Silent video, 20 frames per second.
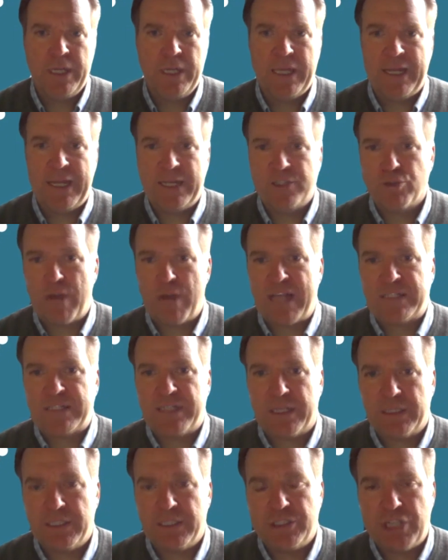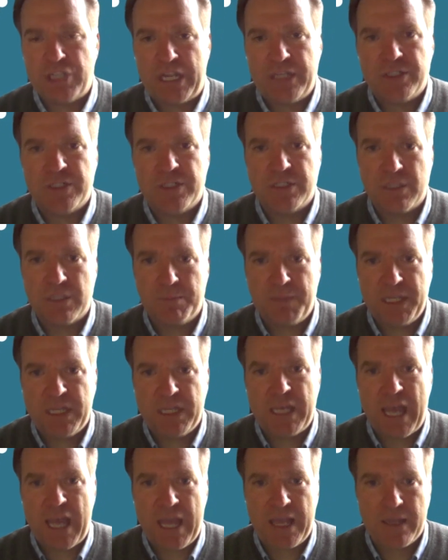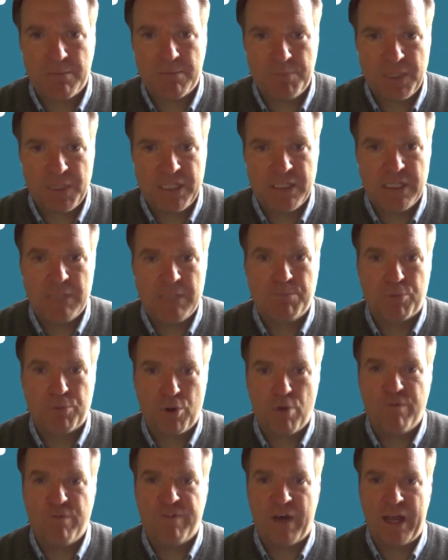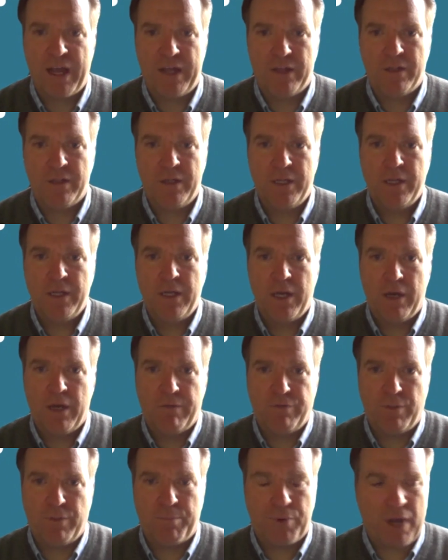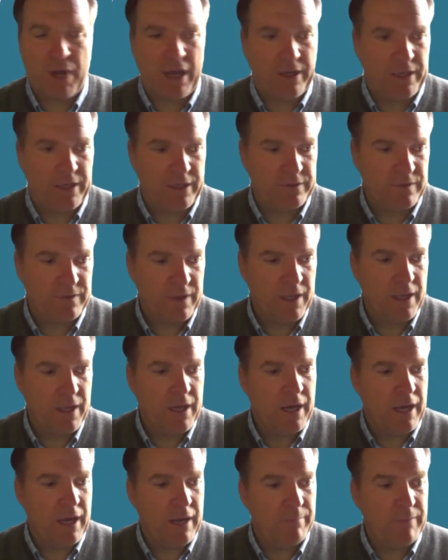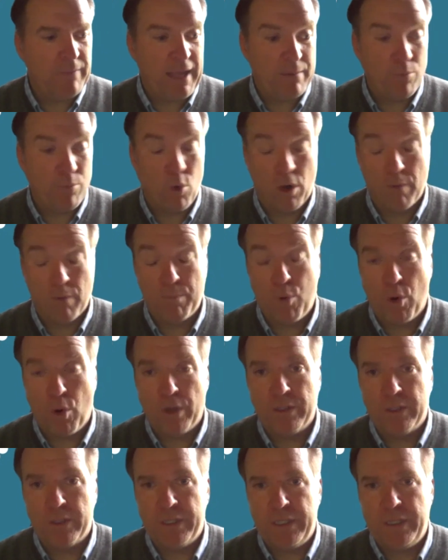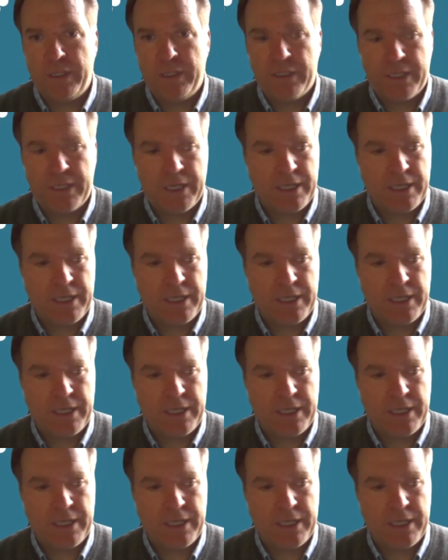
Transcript: and it drastically changes the PK and PD profile of the product. And more importantly,